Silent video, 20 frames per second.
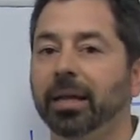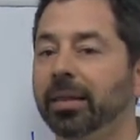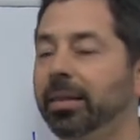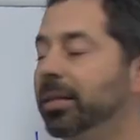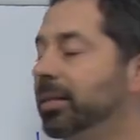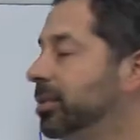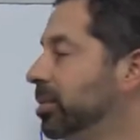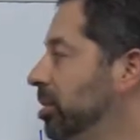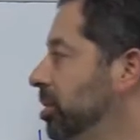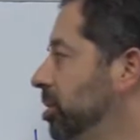
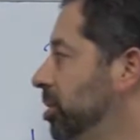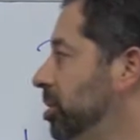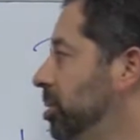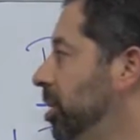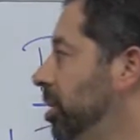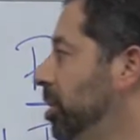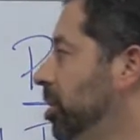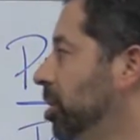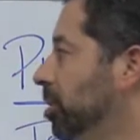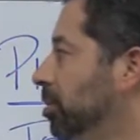this
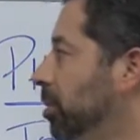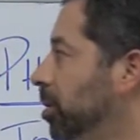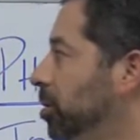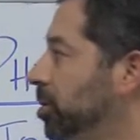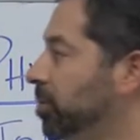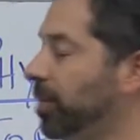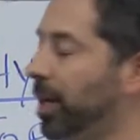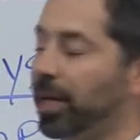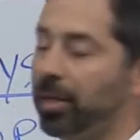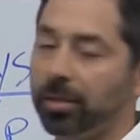is your
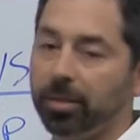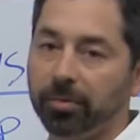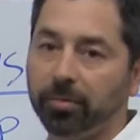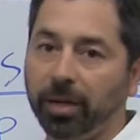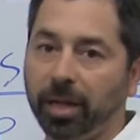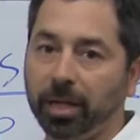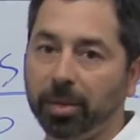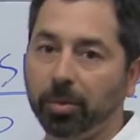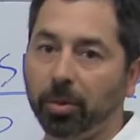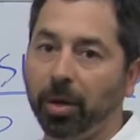most
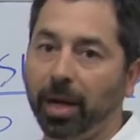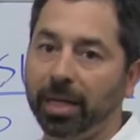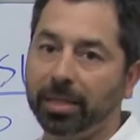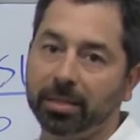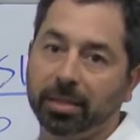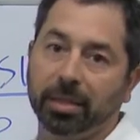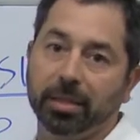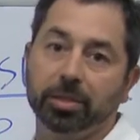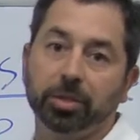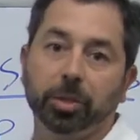valuable
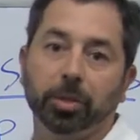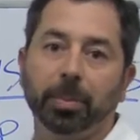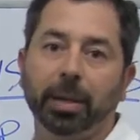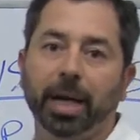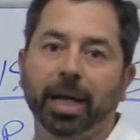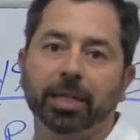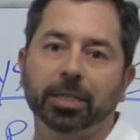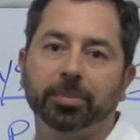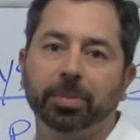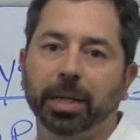asset, is your
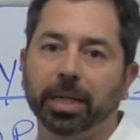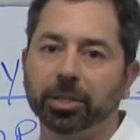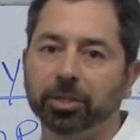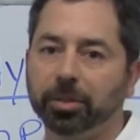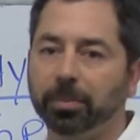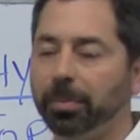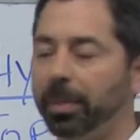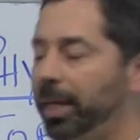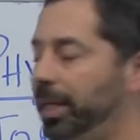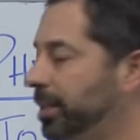past
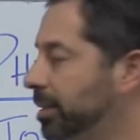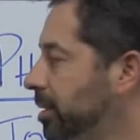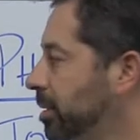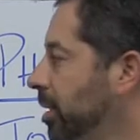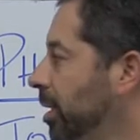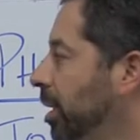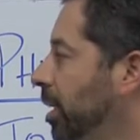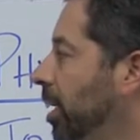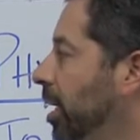patient base,